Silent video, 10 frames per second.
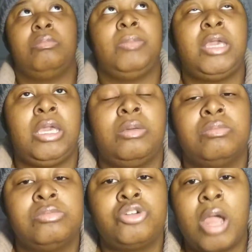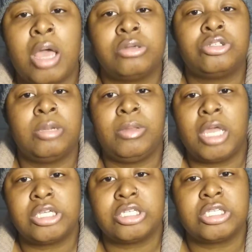be trials,
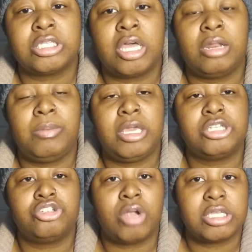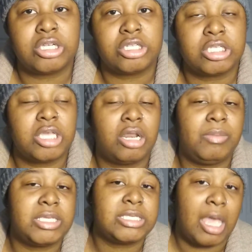tribulations, it's going to be stressors, it's going to
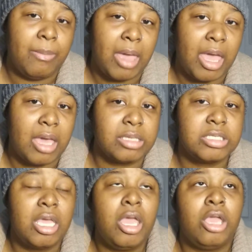be setbacks,